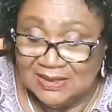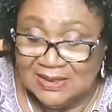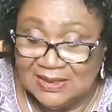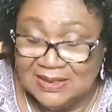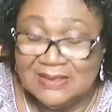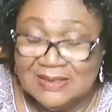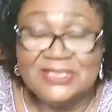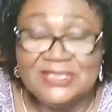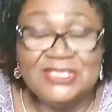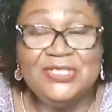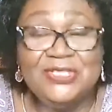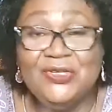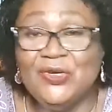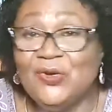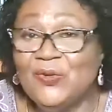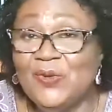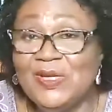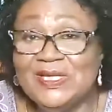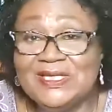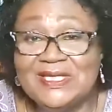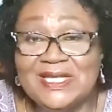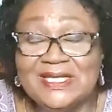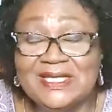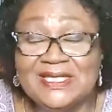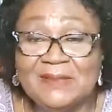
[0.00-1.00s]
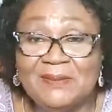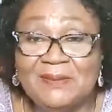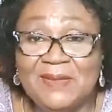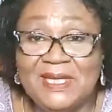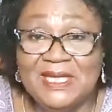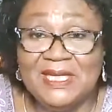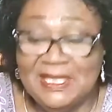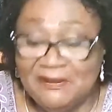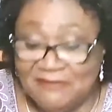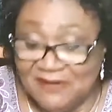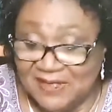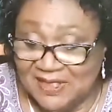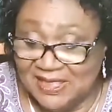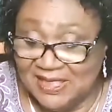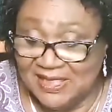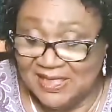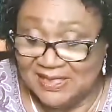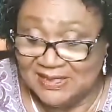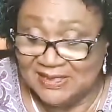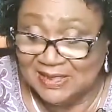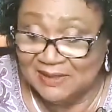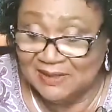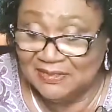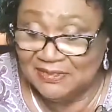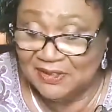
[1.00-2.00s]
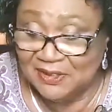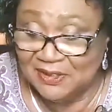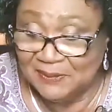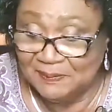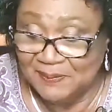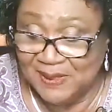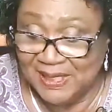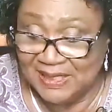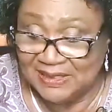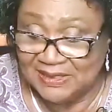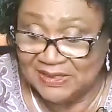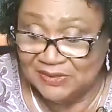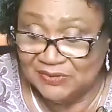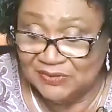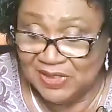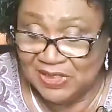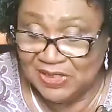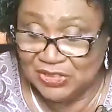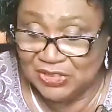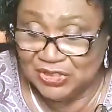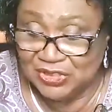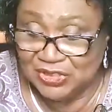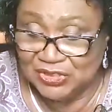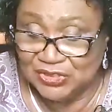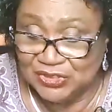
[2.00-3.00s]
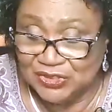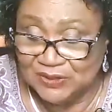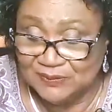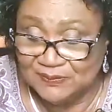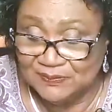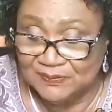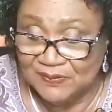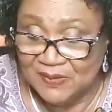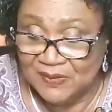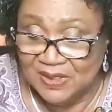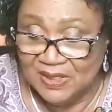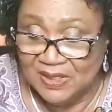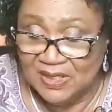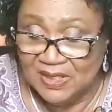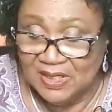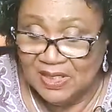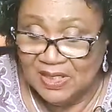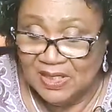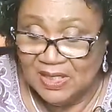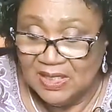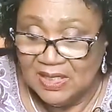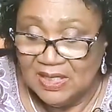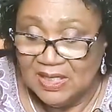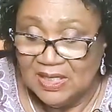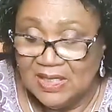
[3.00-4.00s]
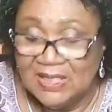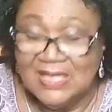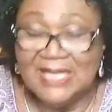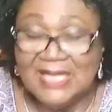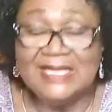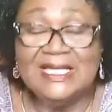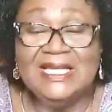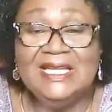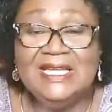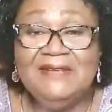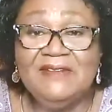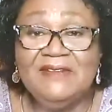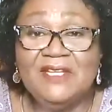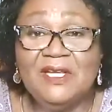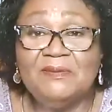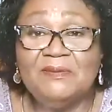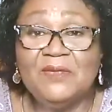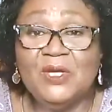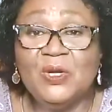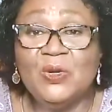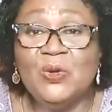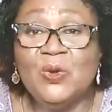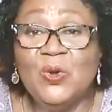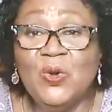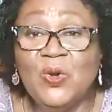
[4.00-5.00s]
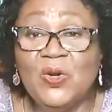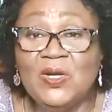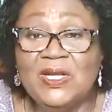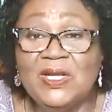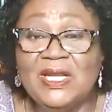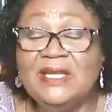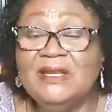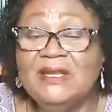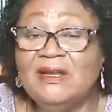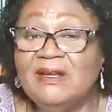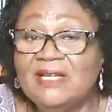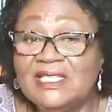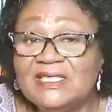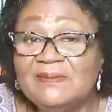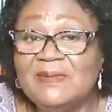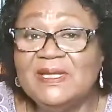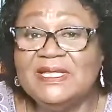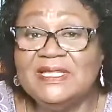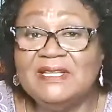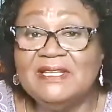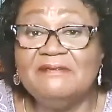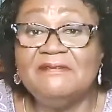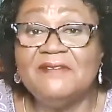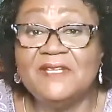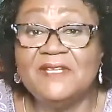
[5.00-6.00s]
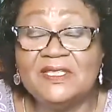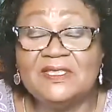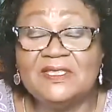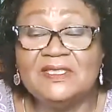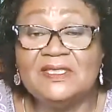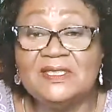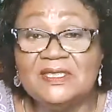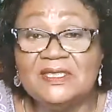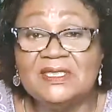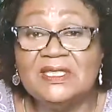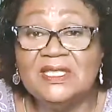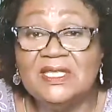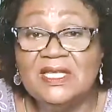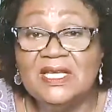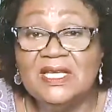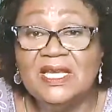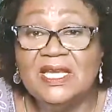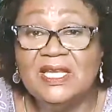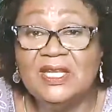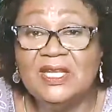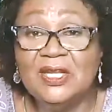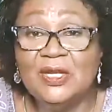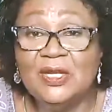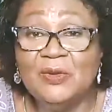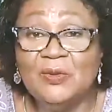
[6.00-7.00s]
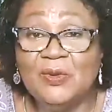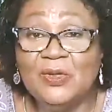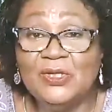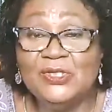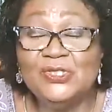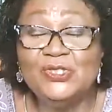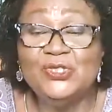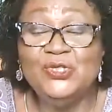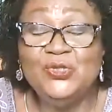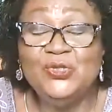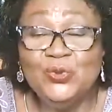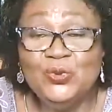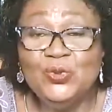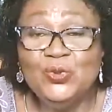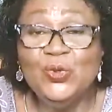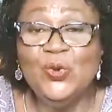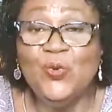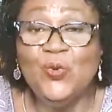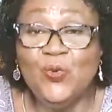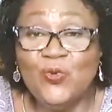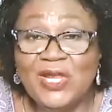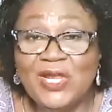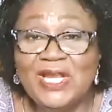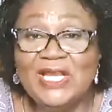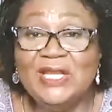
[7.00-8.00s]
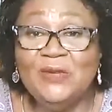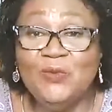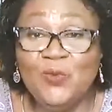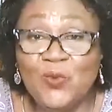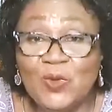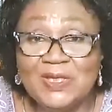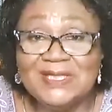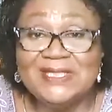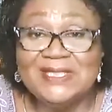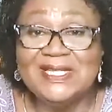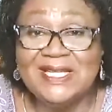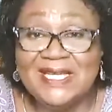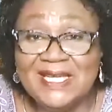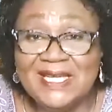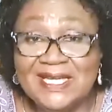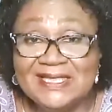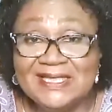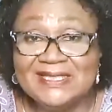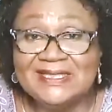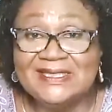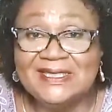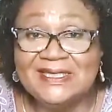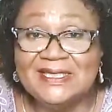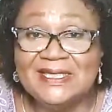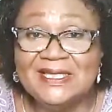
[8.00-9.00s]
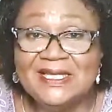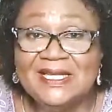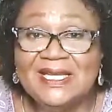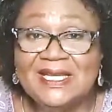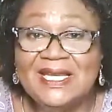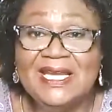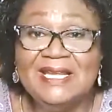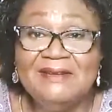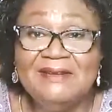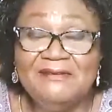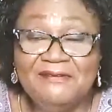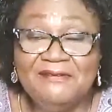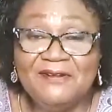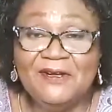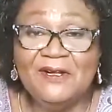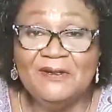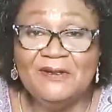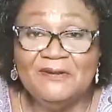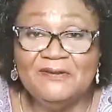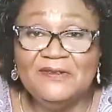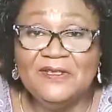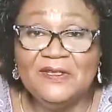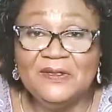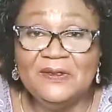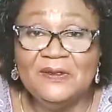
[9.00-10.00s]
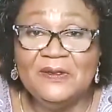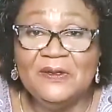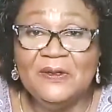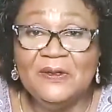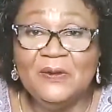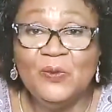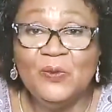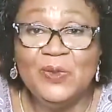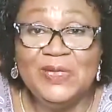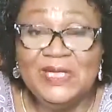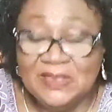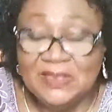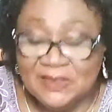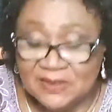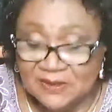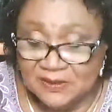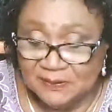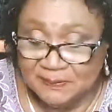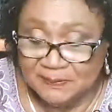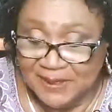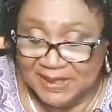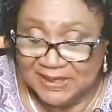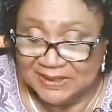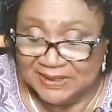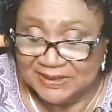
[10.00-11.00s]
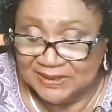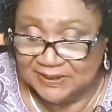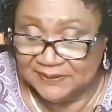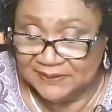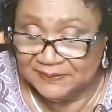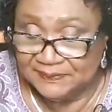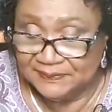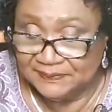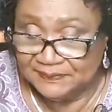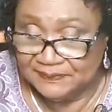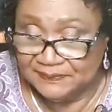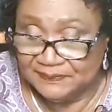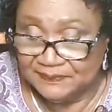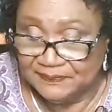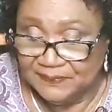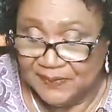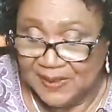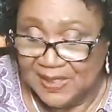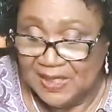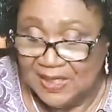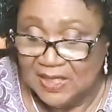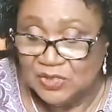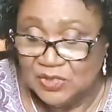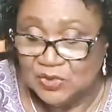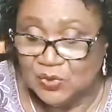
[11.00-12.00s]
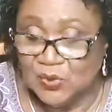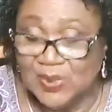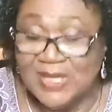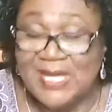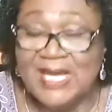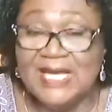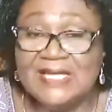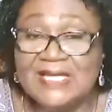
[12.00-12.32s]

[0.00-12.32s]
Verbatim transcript: she always said to me, in the event that there's a third party relationship, you have to leave it up to God and your husband to fix. In other words, you don't really want to get involved with the third party. So here are